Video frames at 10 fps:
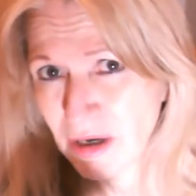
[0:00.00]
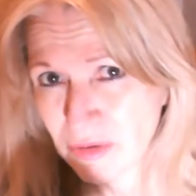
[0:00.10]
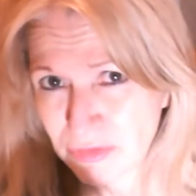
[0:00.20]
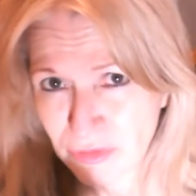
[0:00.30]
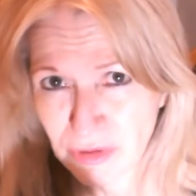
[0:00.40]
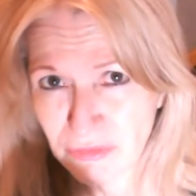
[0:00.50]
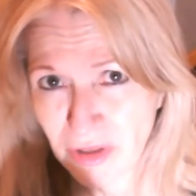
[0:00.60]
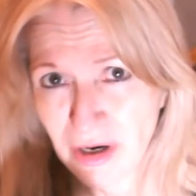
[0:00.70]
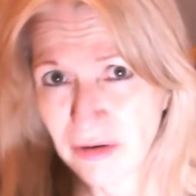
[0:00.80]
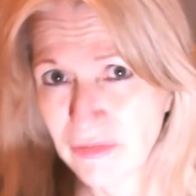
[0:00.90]
was full of
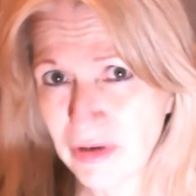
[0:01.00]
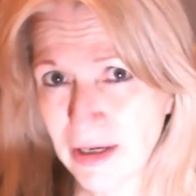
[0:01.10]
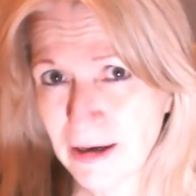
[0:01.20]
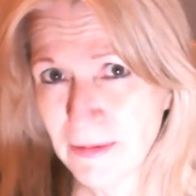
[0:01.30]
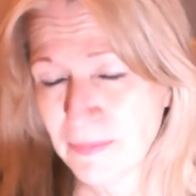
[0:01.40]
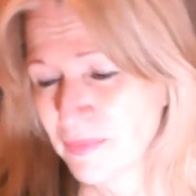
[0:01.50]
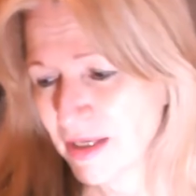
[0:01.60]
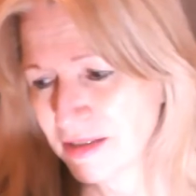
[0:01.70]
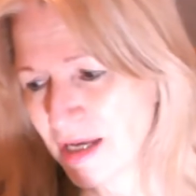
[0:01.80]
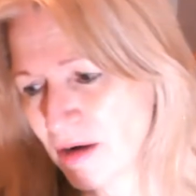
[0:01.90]
love
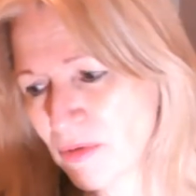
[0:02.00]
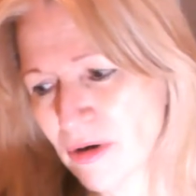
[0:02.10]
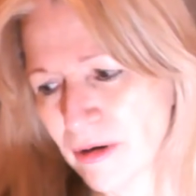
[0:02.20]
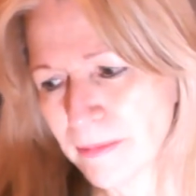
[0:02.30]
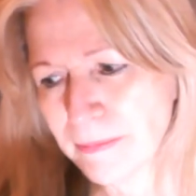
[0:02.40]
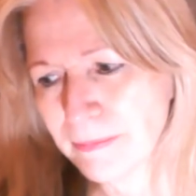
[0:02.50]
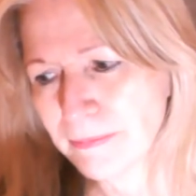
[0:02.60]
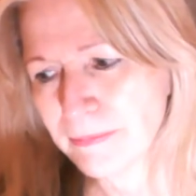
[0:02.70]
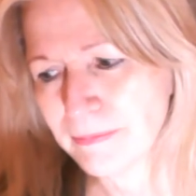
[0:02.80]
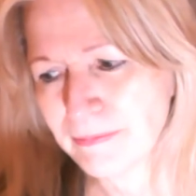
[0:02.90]
that they were,
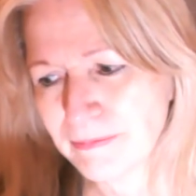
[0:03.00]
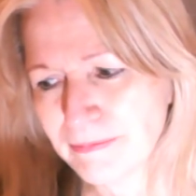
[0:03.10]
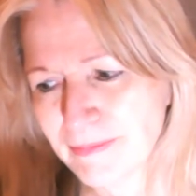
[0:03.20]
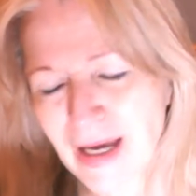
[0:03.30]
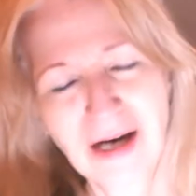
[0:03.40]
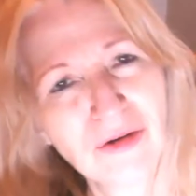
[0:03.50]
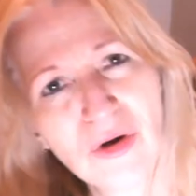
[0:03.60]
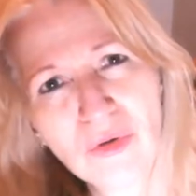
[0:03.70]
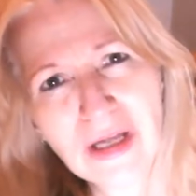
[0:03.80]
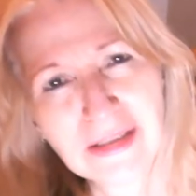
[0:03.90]
I don't know,
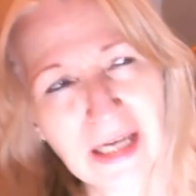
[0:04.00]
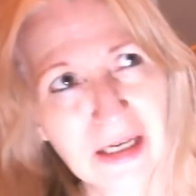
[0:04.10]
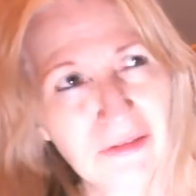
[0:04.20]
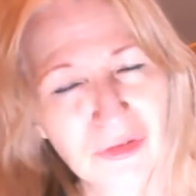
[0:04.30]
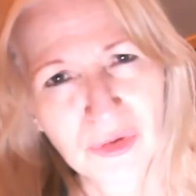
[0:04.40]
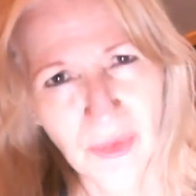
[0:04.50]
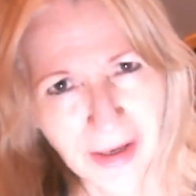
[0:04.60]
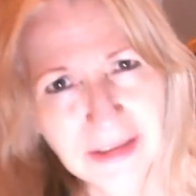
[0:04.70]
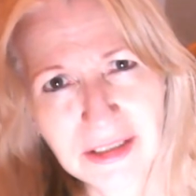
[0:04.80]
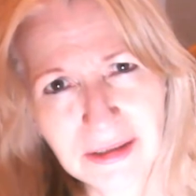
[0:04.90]
like taking for
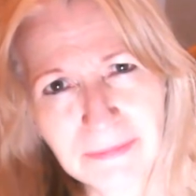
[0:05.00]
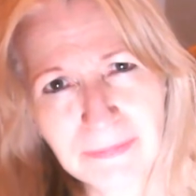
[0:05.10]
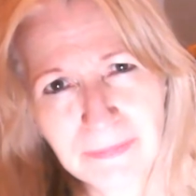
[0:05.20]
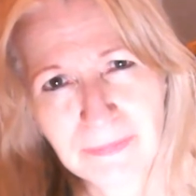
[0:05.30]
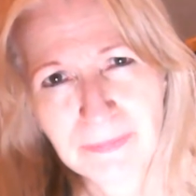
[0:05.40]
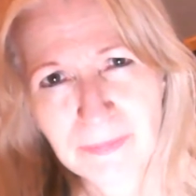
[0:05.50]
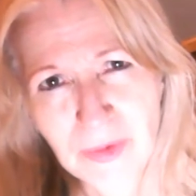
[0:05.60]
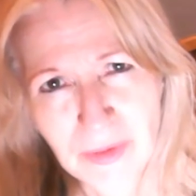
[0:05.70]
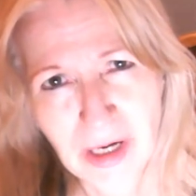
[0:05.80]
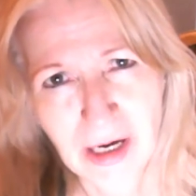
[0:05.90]
granted.
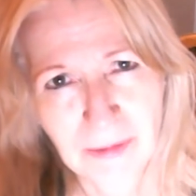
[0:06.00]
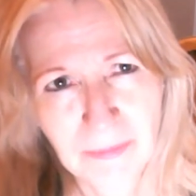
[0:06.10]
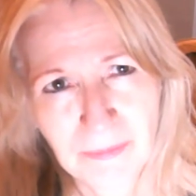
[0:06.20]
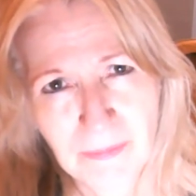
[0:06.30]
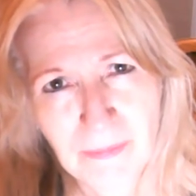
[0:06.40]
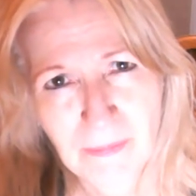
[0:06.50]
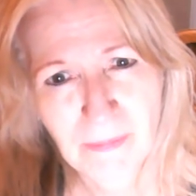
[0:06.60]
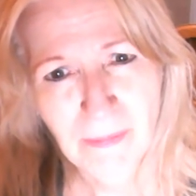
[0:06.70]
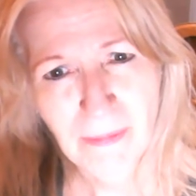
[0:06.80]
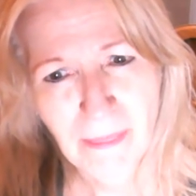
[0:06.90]
Okay.
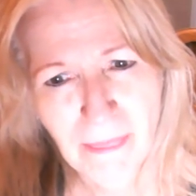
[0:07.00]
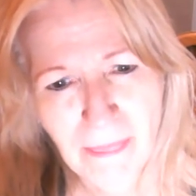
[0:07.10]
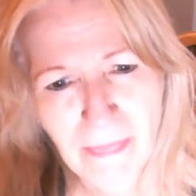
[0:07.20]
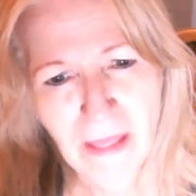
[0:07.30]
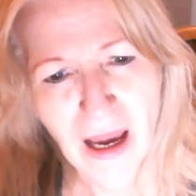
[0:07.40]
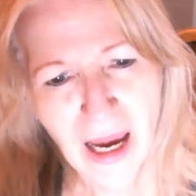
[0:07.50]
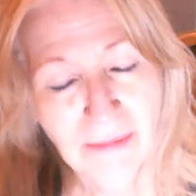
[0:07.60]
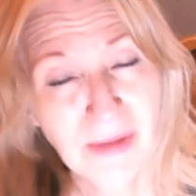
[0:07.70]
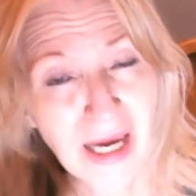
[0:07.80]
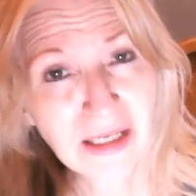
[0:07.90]

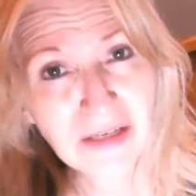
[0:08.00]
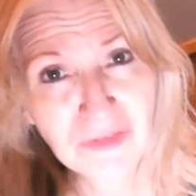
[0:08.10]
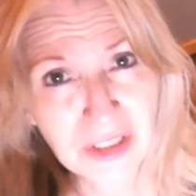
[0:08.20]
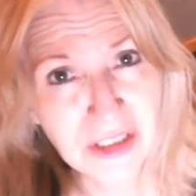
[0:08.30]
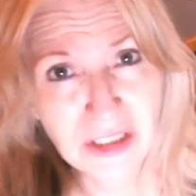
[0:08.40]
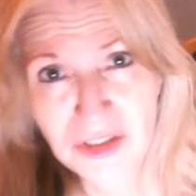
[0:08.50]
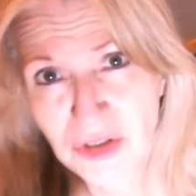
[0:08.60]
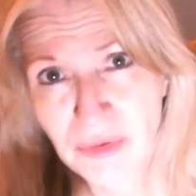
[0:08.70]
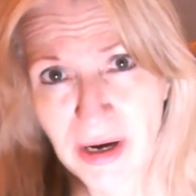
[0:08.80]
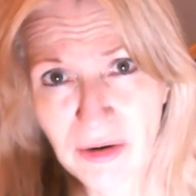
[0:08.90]
And if this is
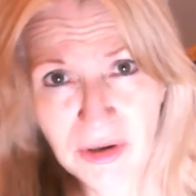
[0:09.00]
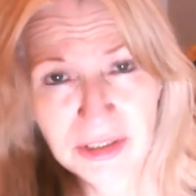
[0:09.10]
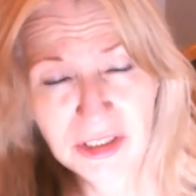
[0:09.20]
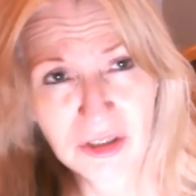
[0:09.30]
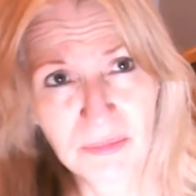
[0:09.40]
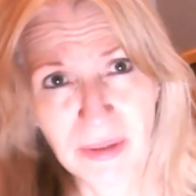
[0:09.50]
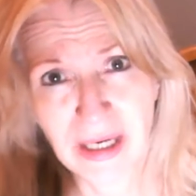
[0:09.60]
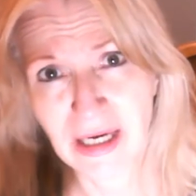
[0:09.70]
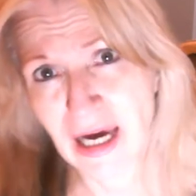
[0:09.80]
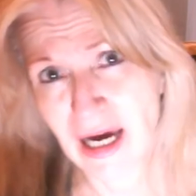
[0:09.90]
you, Aries, it could
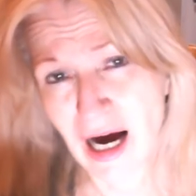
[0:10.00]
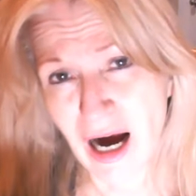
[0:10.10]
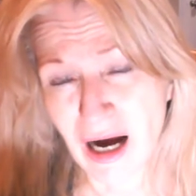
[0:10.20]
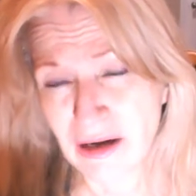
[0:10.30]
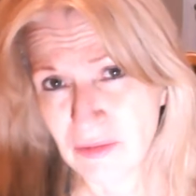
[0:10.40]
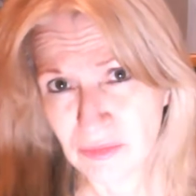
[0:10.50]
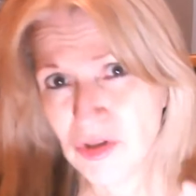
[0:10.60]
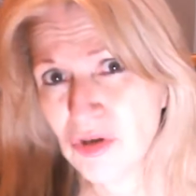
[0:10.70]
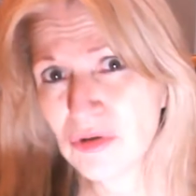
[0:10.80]
be you're